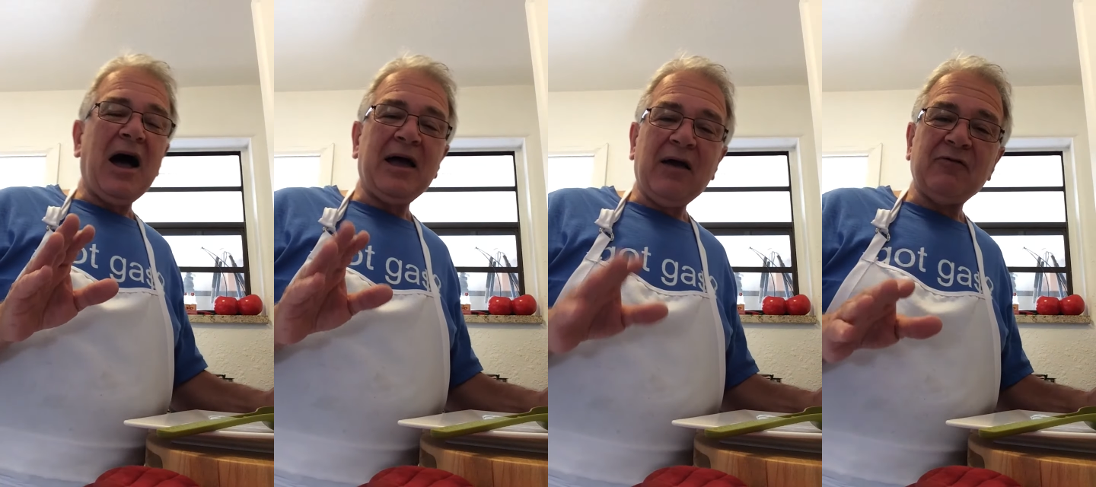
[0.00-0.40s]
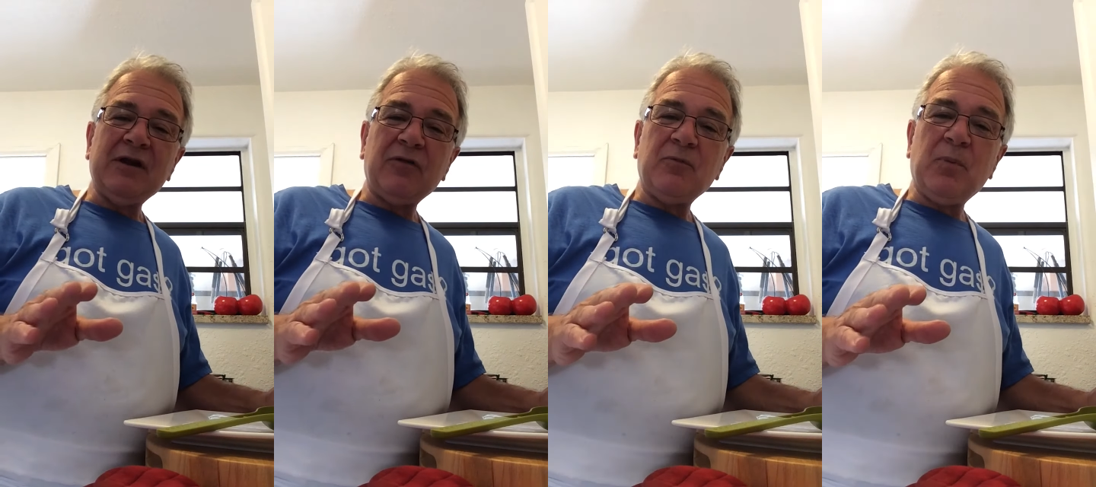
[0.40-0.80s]
I have
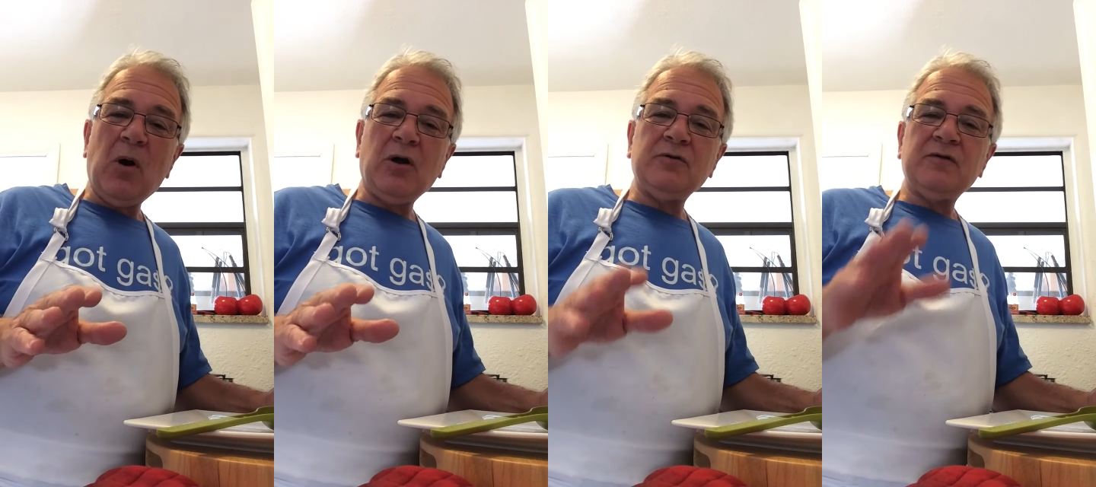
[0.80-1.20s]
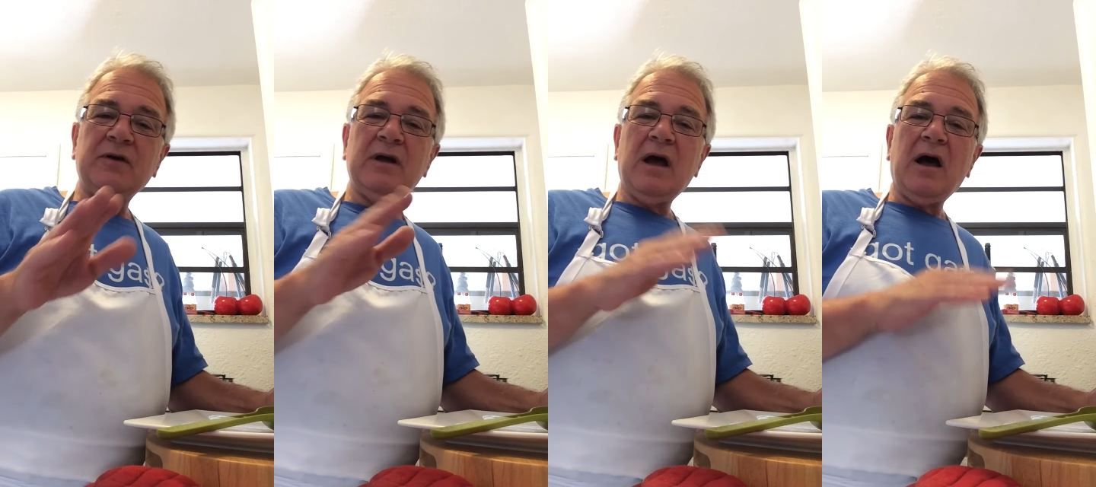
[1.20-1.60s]
another part
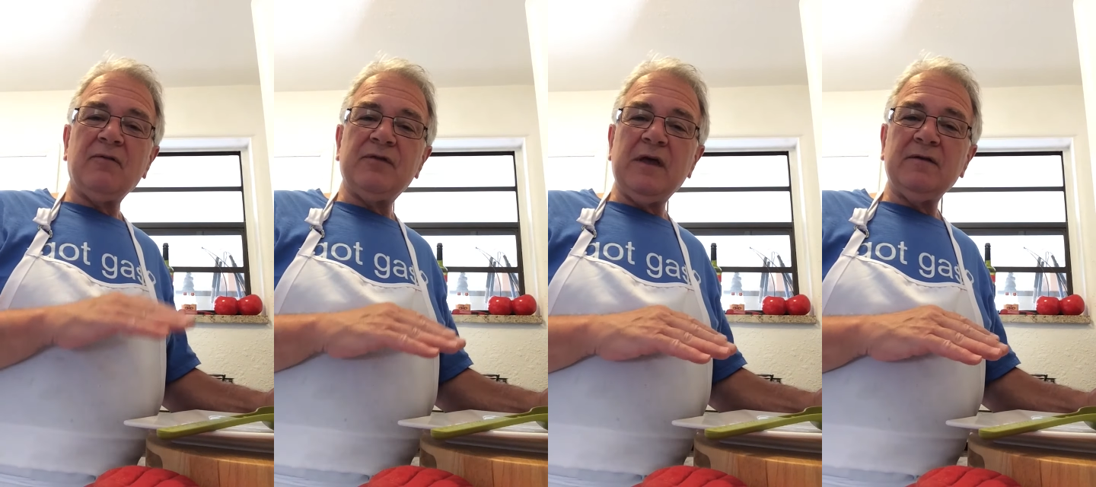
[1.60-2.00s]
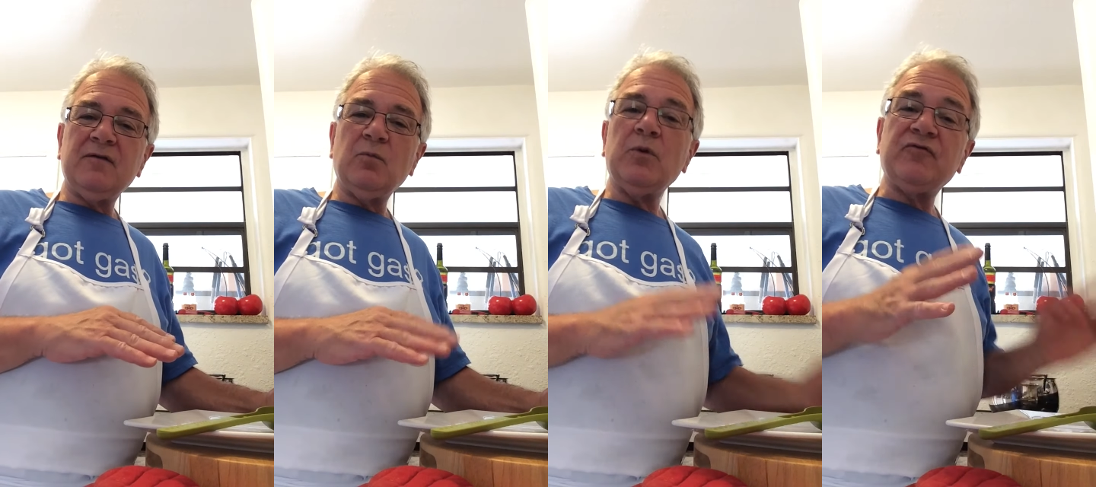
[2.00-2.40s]
of
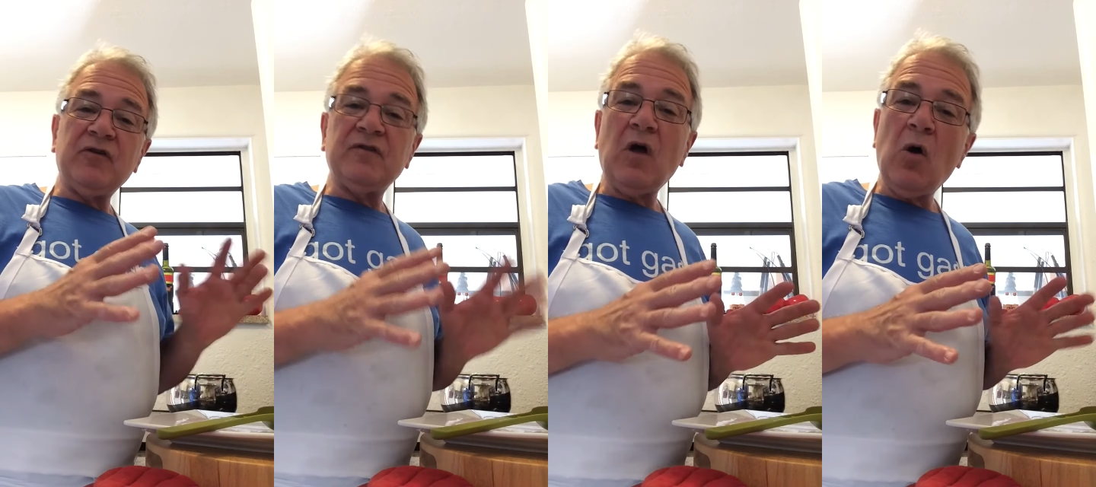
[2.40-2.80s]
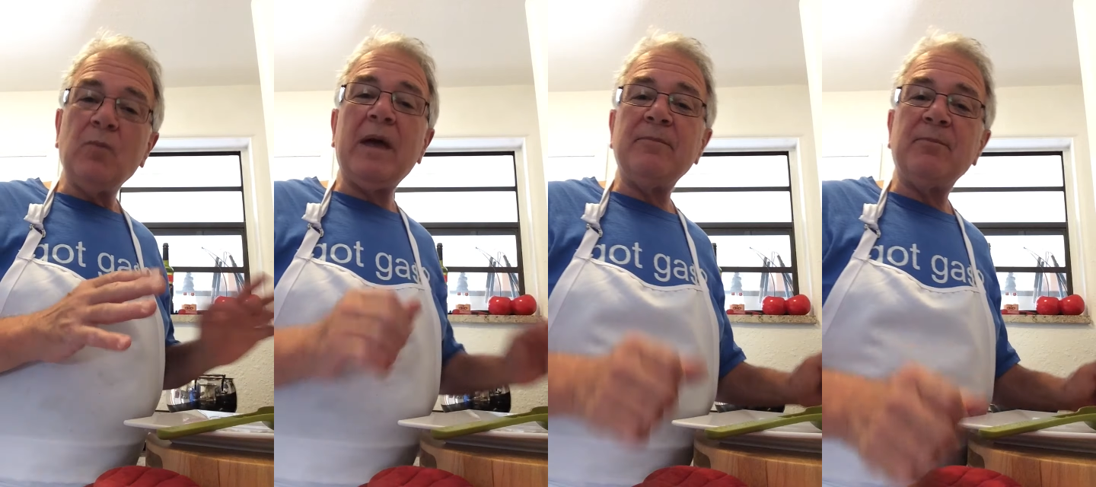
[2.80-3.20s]
this, which is a
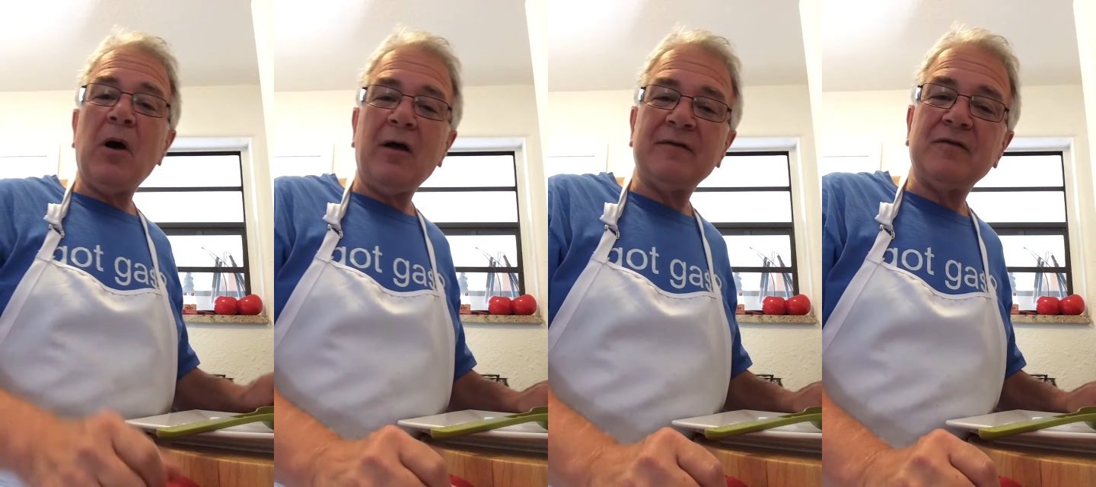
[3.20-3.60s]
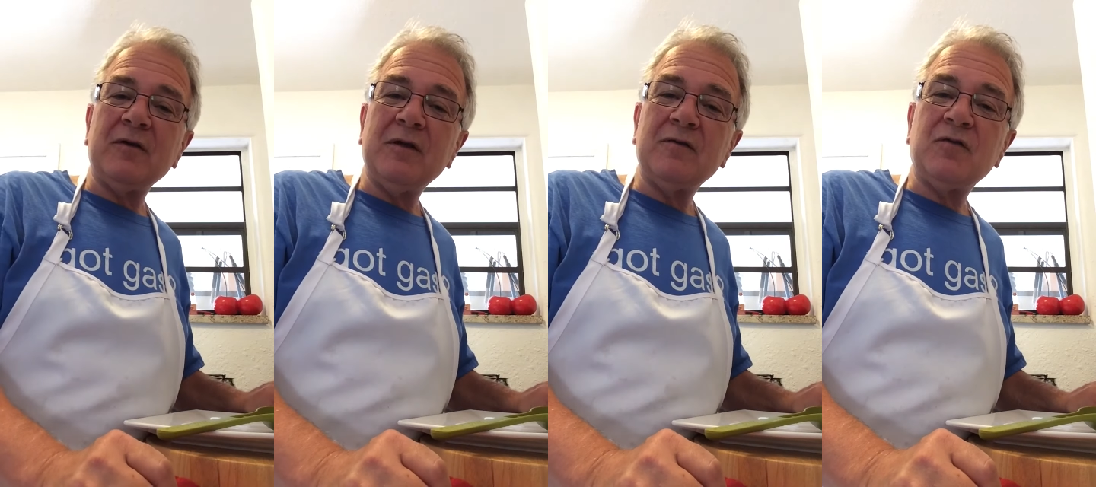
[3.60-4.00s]
homemade pasta
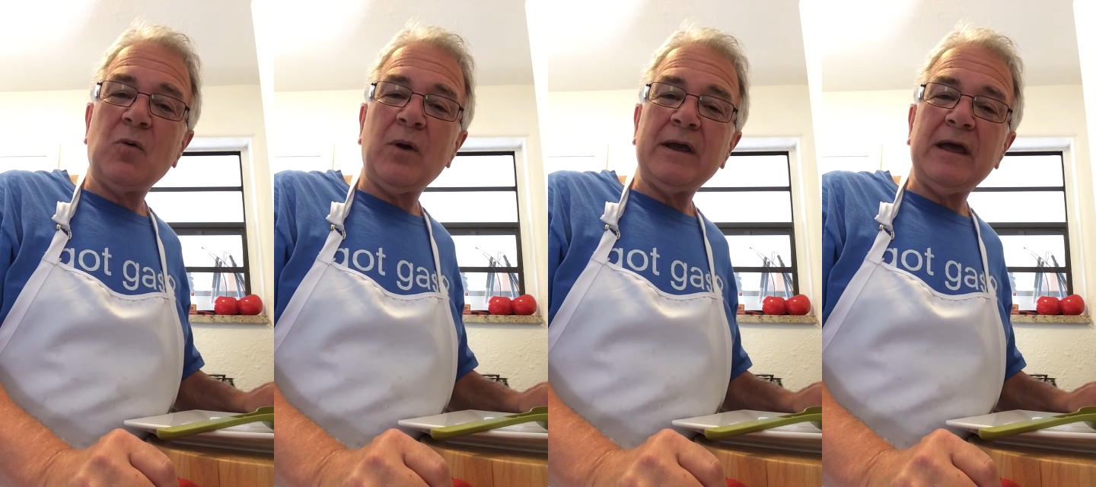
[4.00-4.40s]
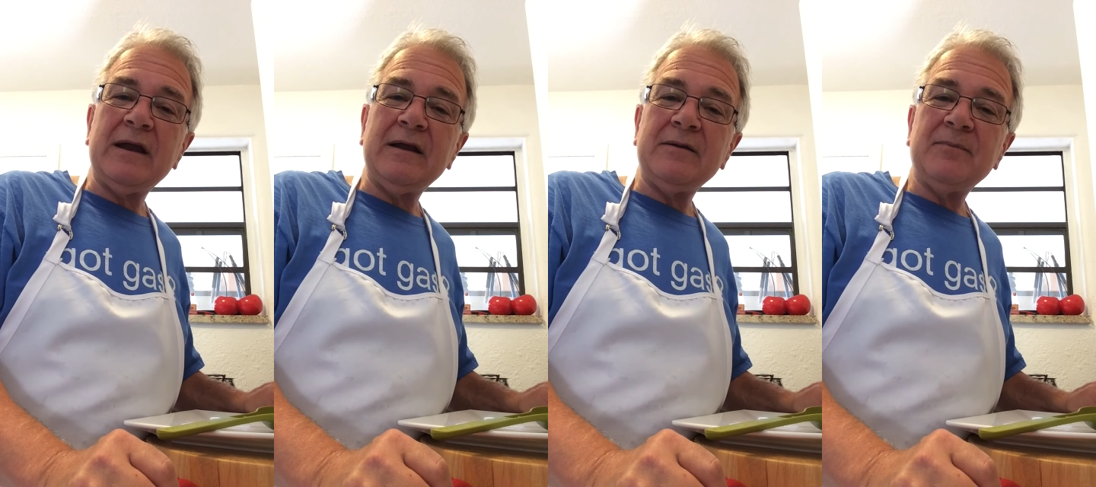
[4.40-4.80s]
that's going in
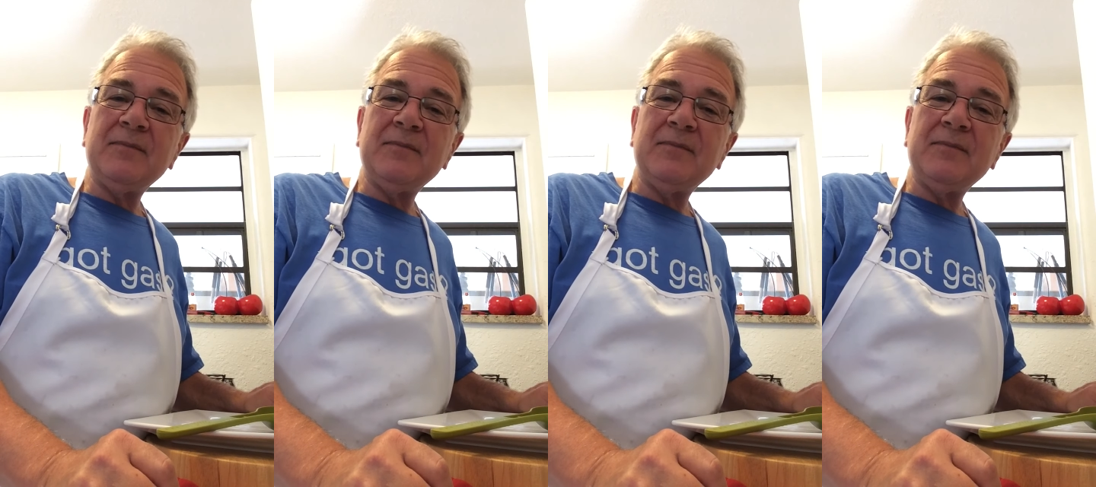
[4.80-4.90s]
it.